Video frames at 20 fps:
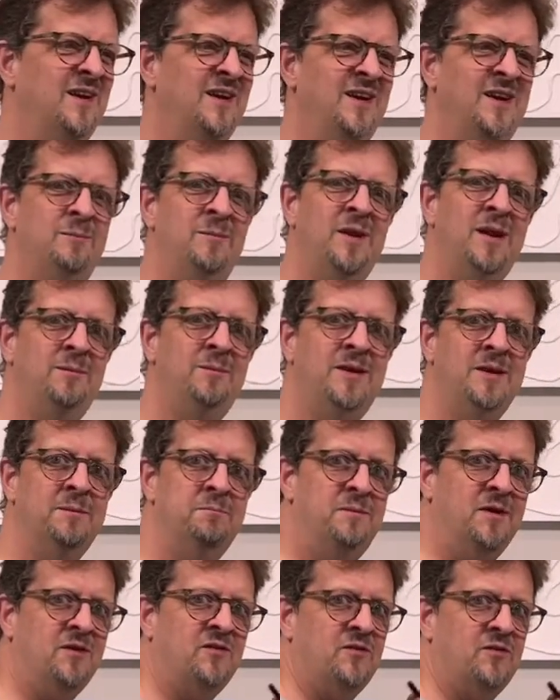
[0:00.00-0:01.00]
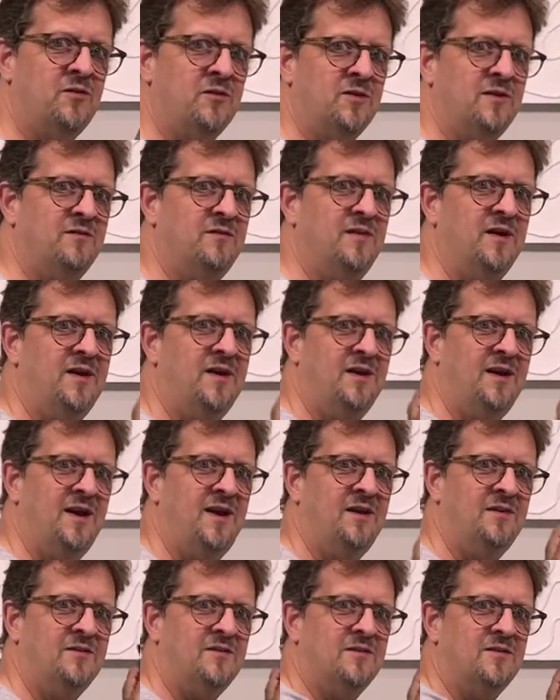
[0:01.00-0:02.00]
And it may be a mixture of
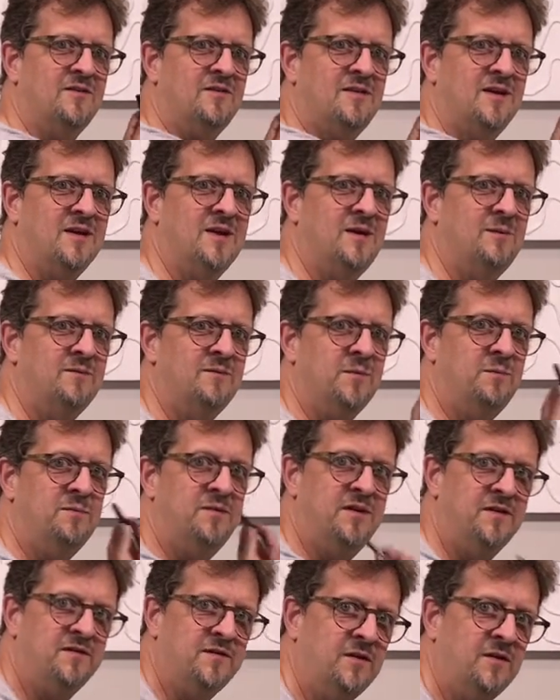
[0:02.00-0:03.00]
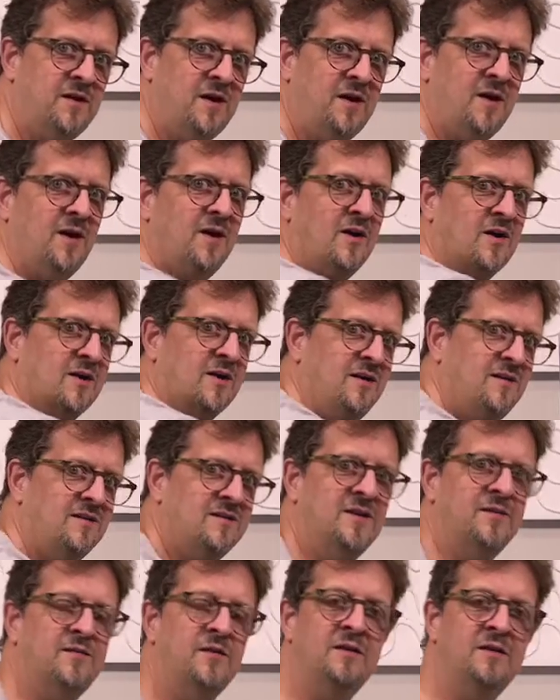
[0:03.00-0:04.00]
answers that come from different
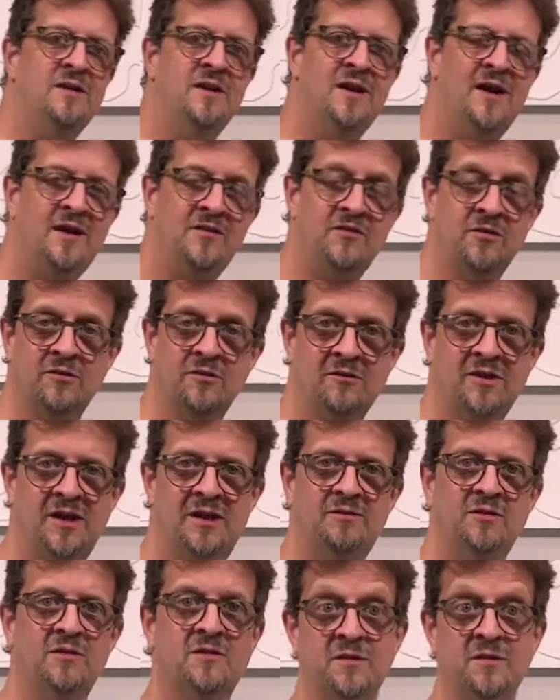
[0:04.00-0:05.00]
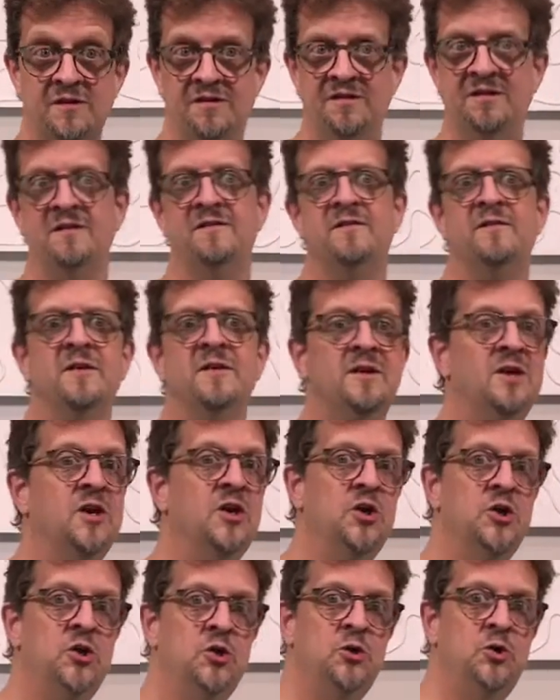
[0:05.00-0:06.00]
hierarchies, different logical levels for different
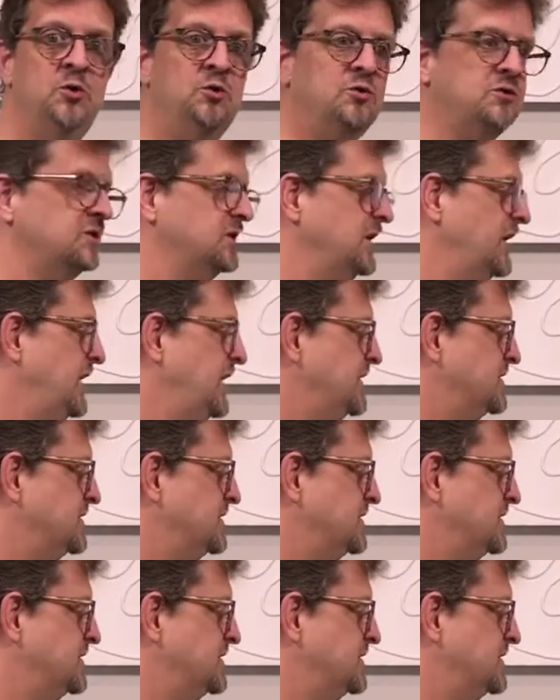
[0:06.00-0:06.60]
who's.